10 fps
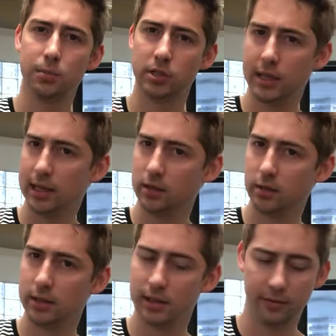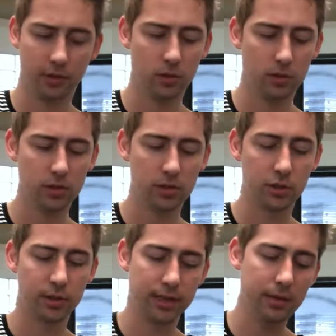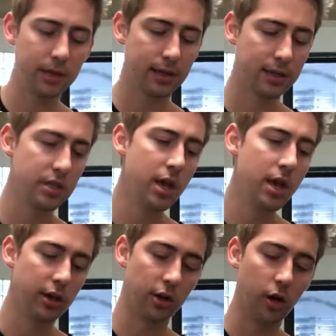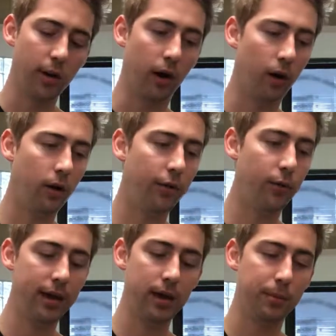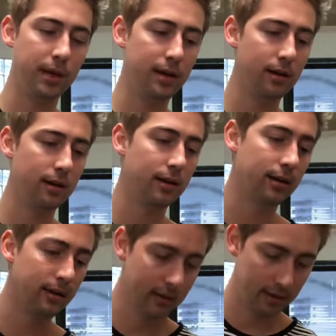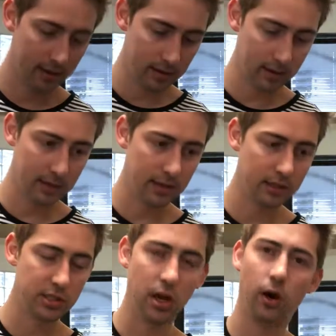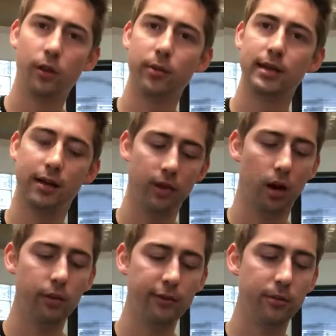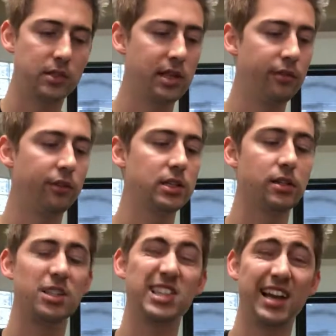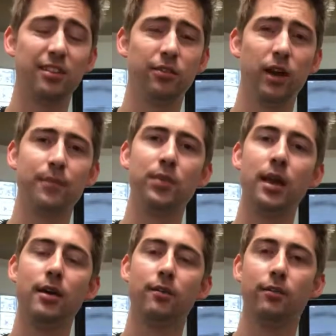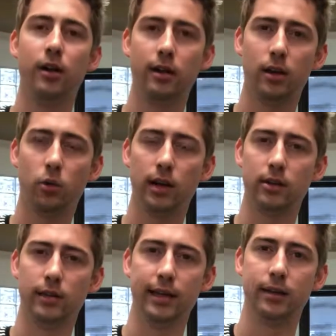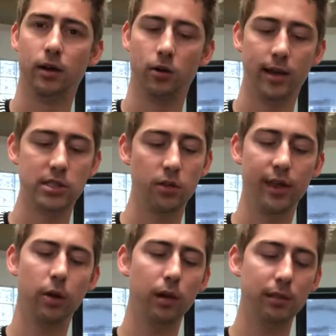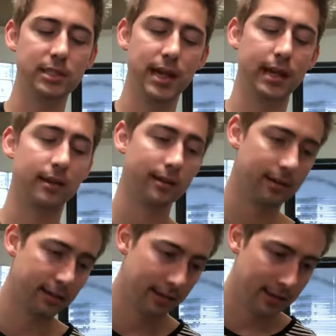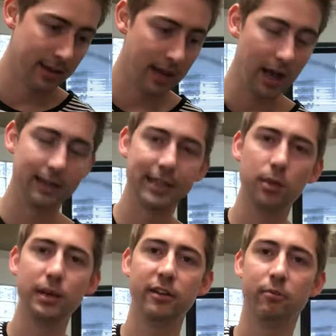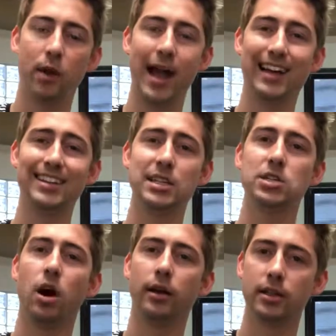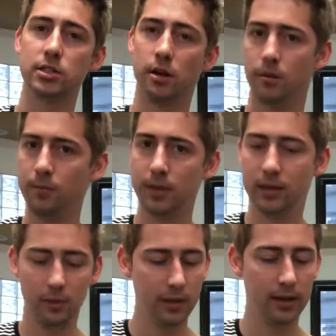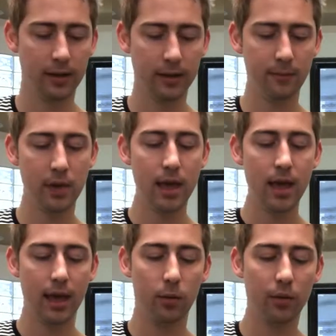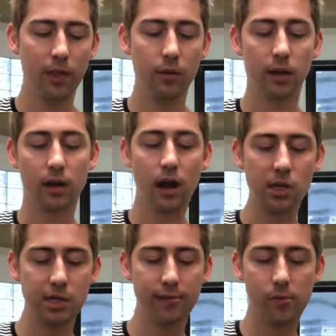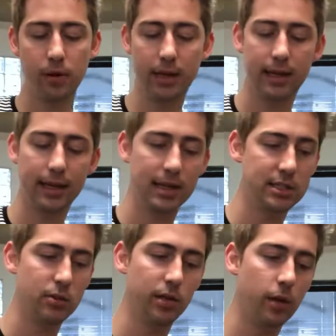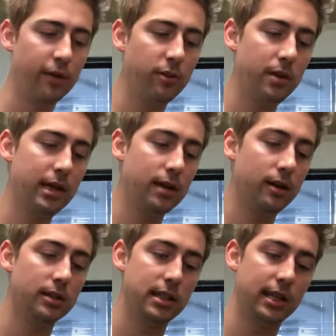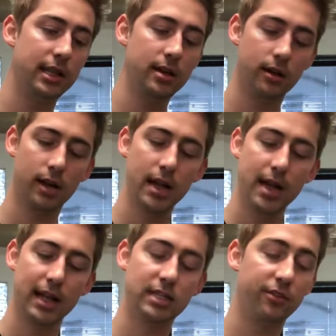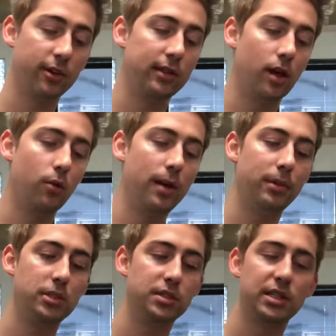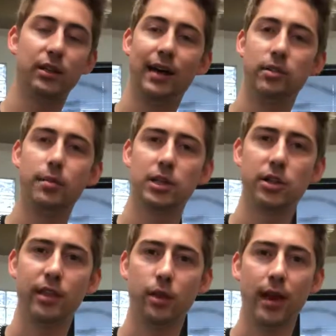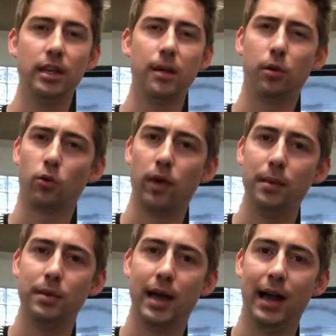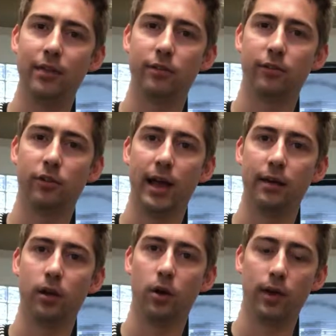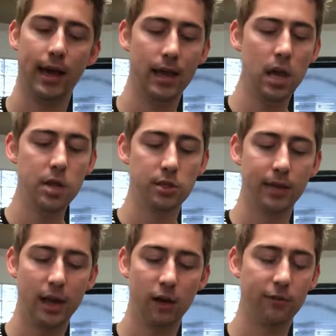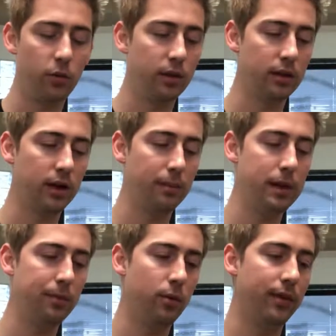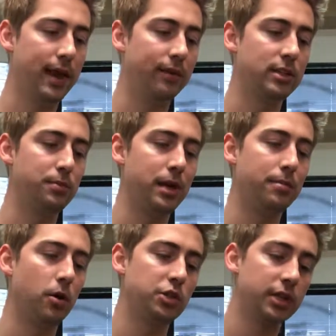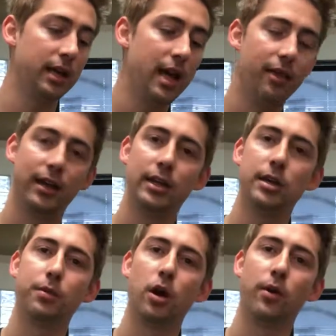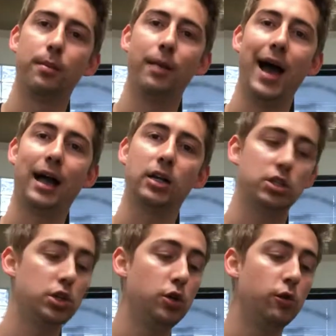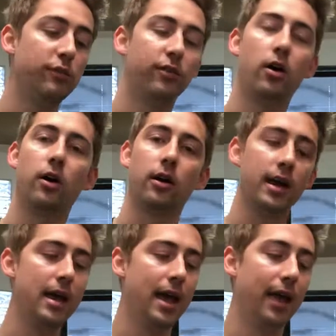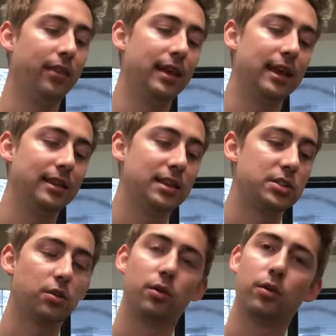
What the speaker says: particularly difficult or tricky because you're going all the way up here to all the way down there, all the way from the 7th fret to the 2nd fret very quickly. All right, so that'll probably take a little bit of practice on its own in the beginning. And one thing I want to caution everybody against is when you're going from here to here, it's a very long way, but you still have to make sure that you end up right behind the fret, okay? So be careful. A lot of people, when they have this big motion, they end up going back too far and they get this